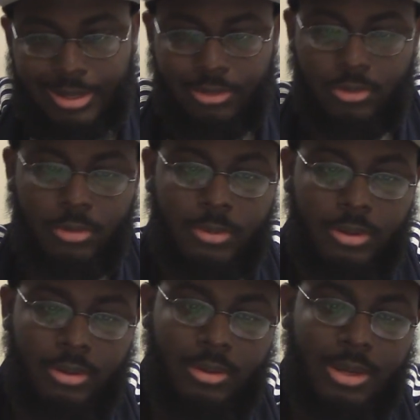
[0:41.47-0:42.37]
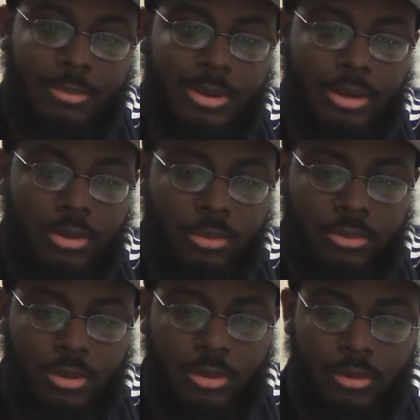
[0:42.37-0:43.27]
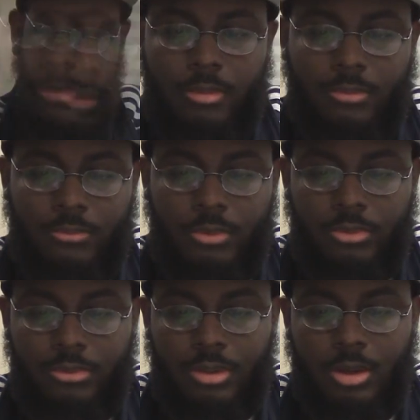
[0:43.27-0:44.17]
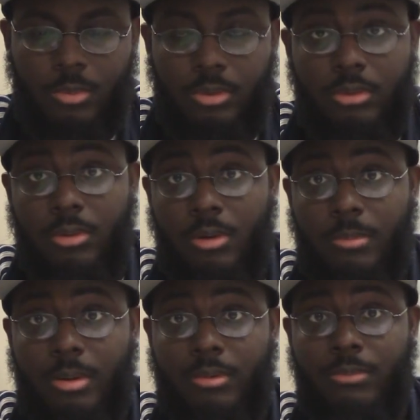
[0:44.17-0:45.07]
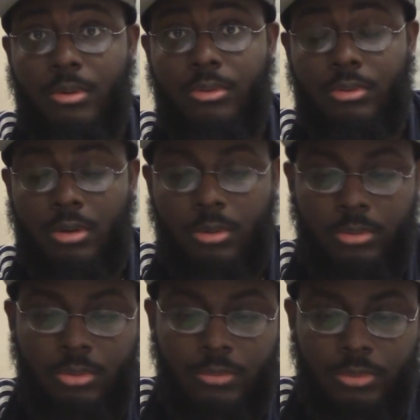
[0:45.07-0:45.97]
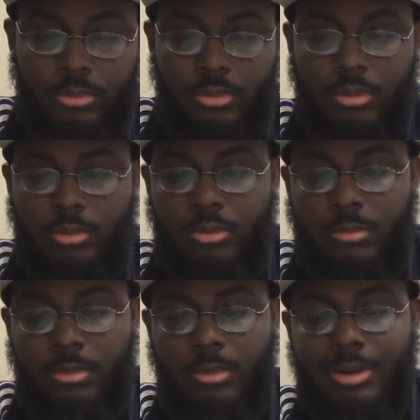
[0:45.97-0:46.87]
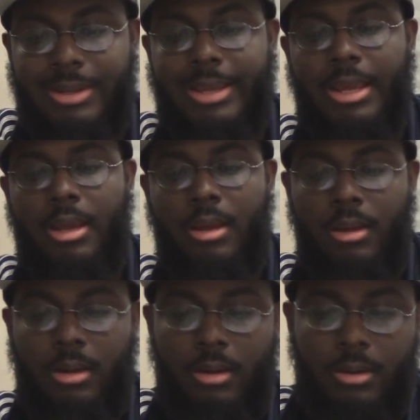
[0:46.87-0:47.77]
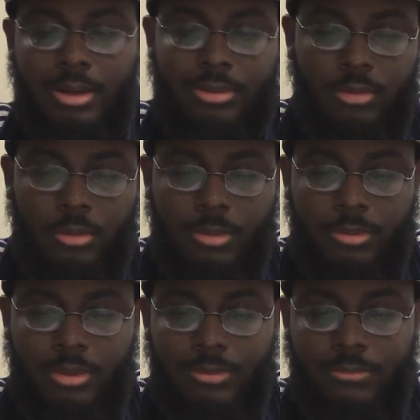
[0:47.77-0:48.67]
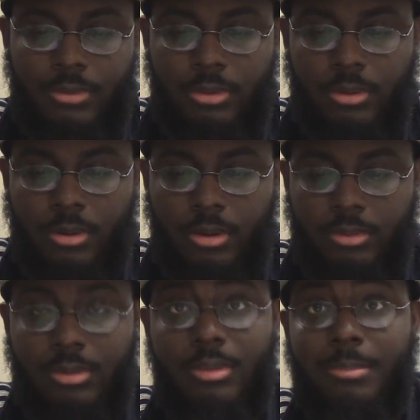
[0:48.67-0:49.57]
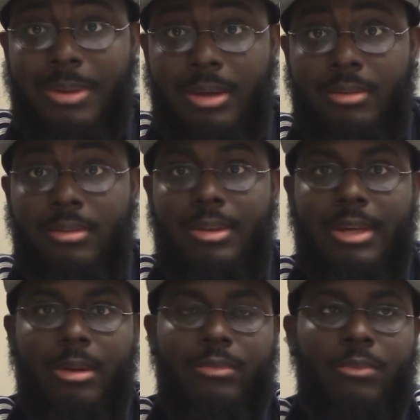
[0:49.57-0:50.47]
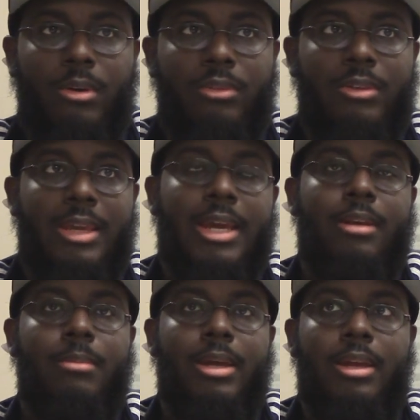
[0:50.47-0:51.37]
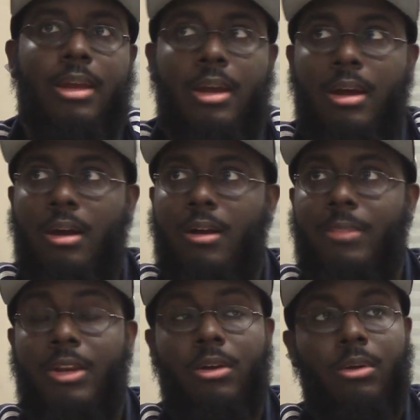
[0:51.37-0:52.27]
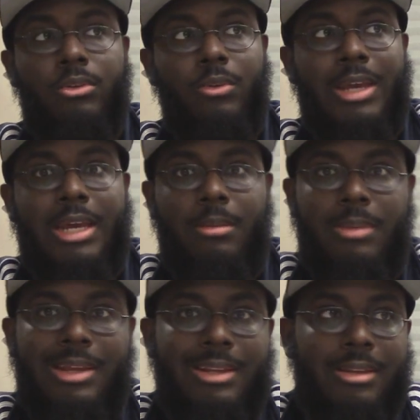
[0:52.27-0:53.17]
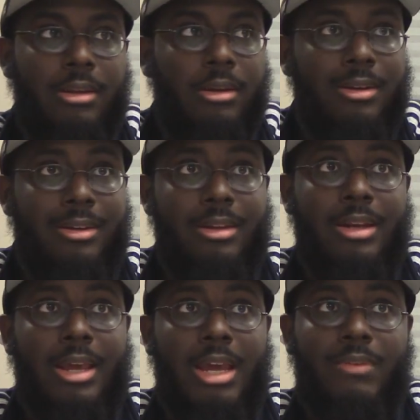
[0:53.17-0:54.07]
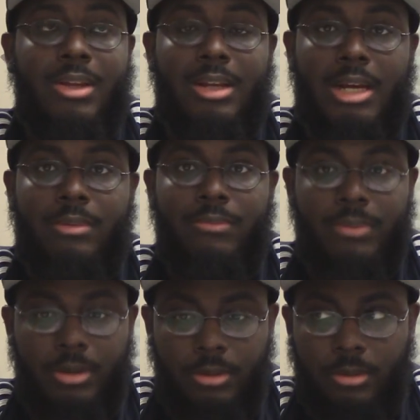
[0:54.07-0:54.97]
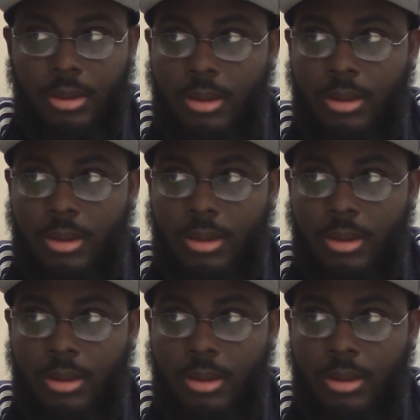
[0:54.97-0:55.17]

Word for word: let's talk about it here. I got my notes here. First thing I want to talk about as far as Naruto versus Naruto Shippuden, uh, let's talk about the filler arcs and the pacing. Now, as far as the anime, uh, the Naruto anime uh, did have a lot of filler.